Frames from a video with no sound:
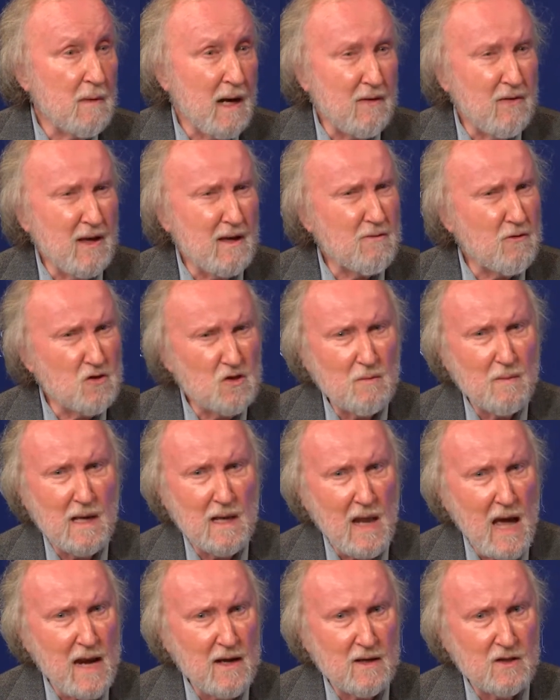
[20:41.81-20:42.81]
I think there's going to be a
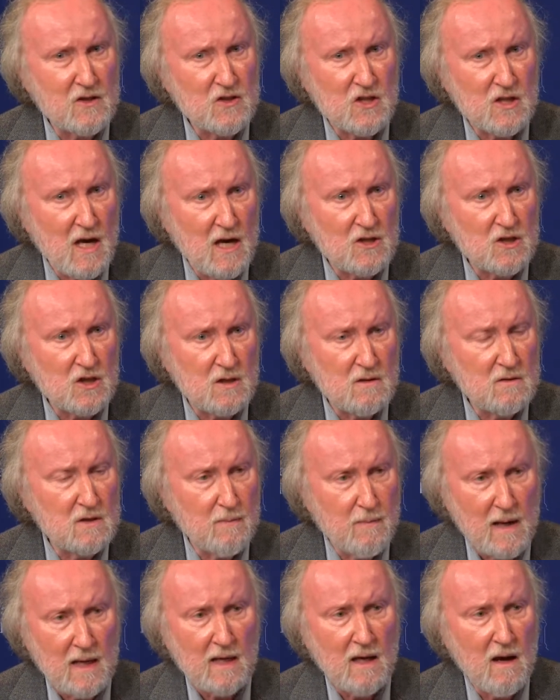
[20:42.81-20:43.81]
lot of discussion
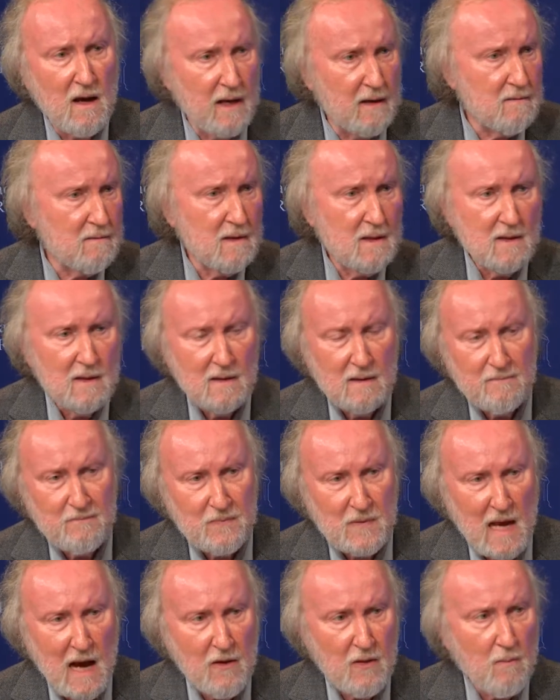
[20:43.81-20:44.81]
depending on
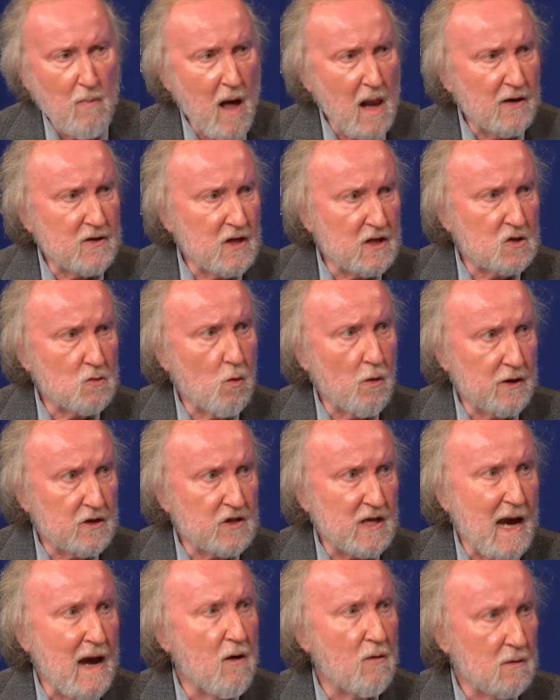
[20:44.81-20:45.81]
how the politics works
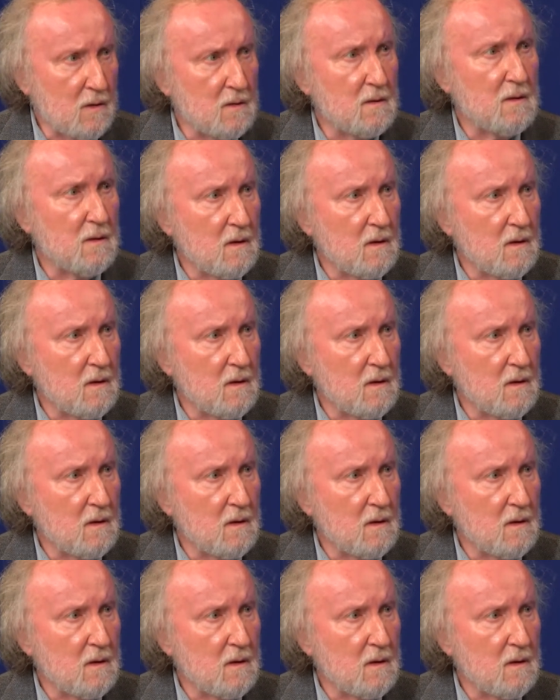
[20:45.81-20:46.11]
out.